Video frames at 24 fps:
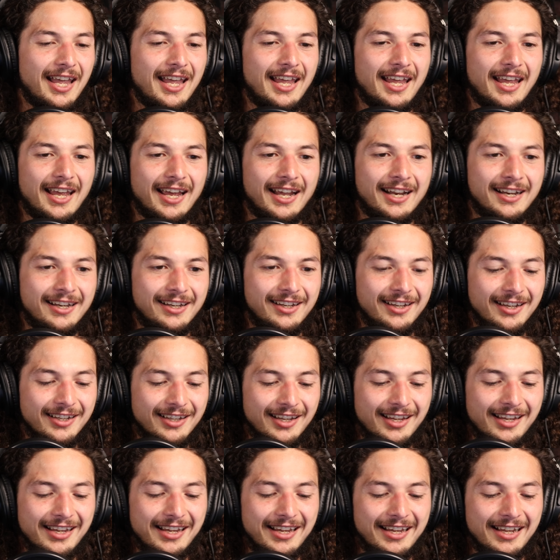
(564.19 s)
And
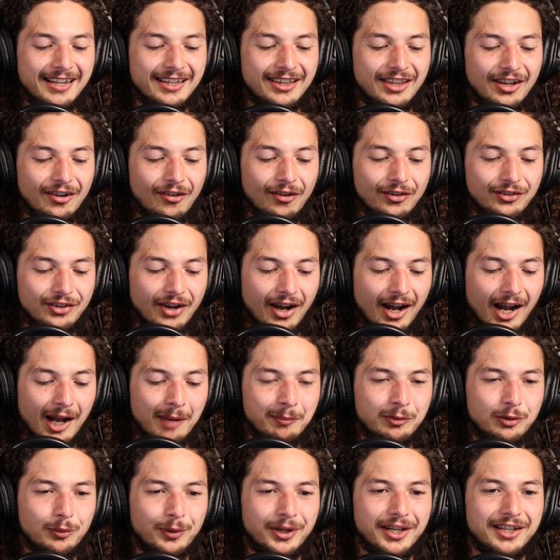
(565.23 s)
there are
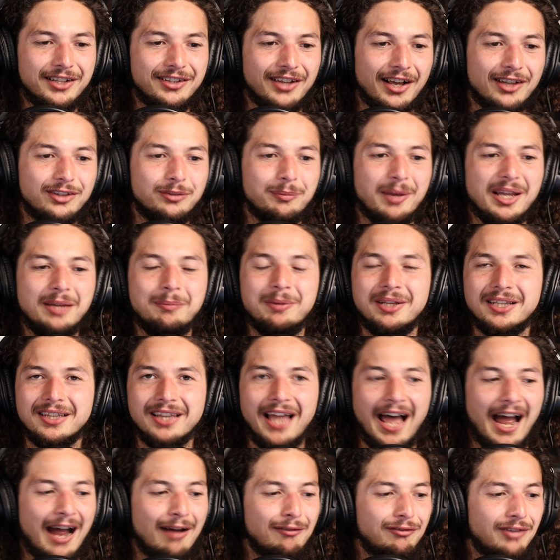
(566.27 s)
times when it does make me
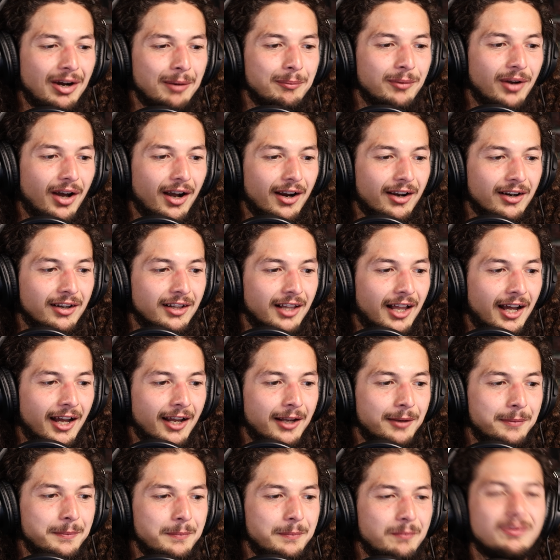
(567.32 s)
laugh, I'm not going to
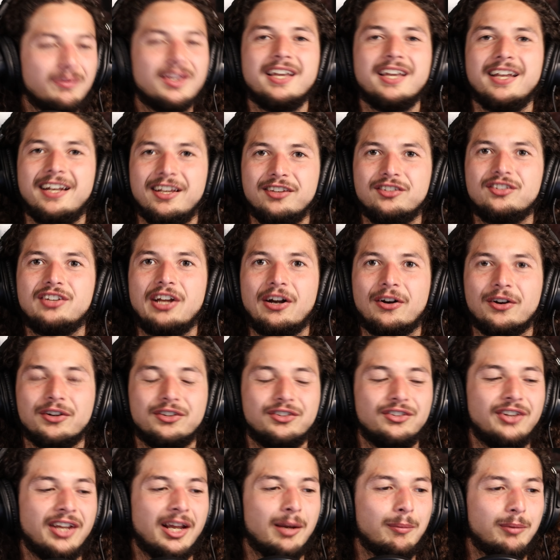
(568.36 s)
lie. It is Terrace
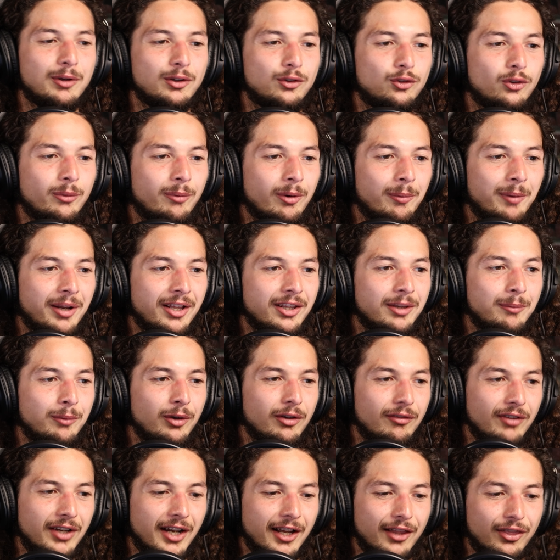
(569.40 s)
Stamp in Superman the
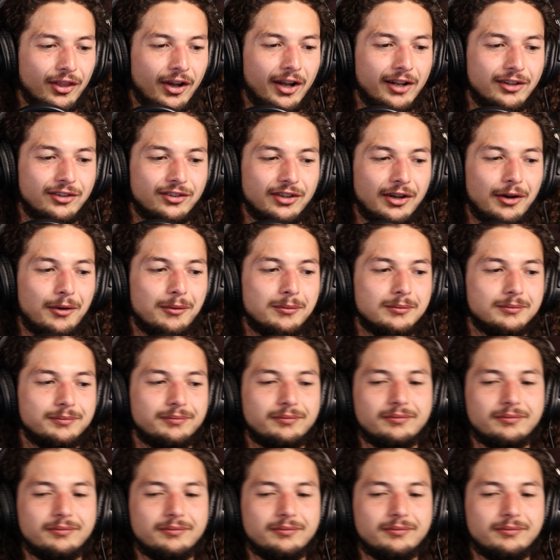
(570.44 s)
movie. I thought so.